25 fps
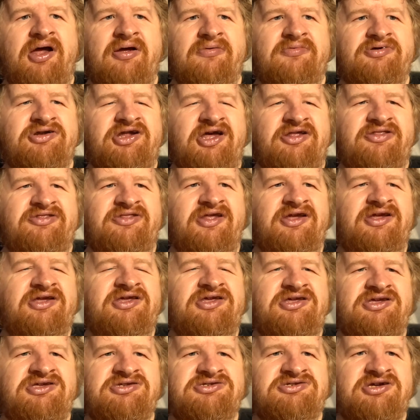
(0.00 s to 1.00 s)
because uh, I
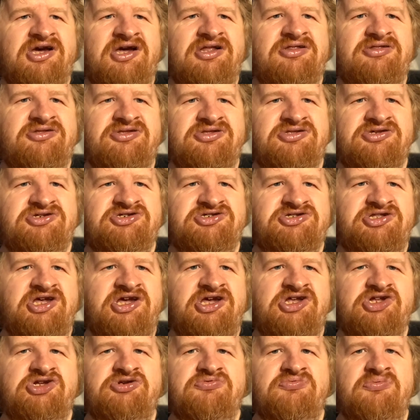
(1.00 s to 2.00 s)
think he's getting to the
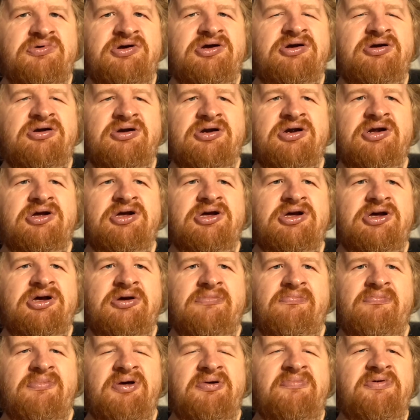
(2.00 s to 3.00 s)
stage where
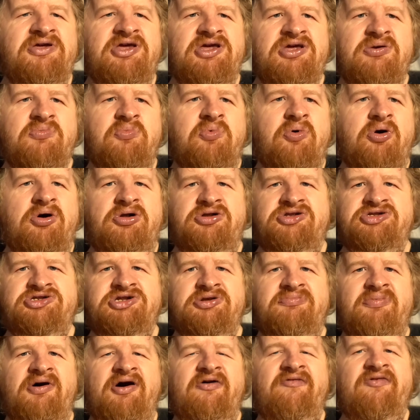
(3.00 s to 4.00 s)
maybe he
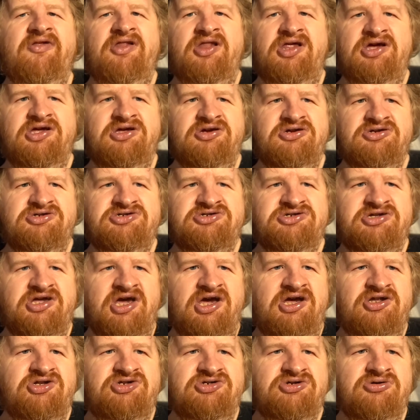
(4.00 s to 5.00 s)
wants a bit of a lighter
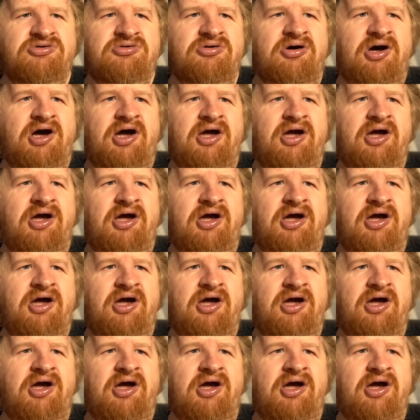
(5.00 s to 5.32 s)
schedule.